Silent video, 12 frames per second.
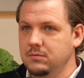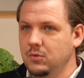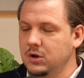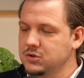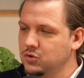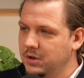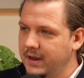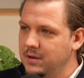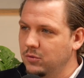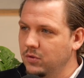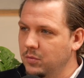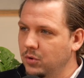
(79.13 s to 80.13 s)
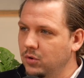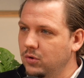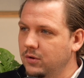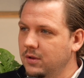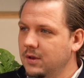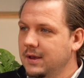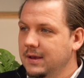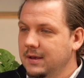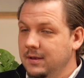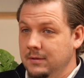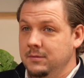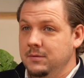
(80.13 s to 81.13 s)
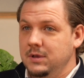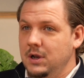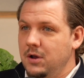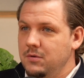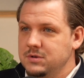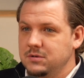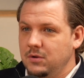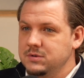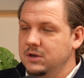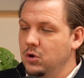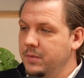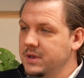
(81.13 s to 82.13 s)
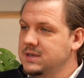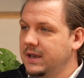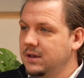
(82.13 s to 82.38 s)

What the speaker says: When I saw my name on the board, I was a little bit taken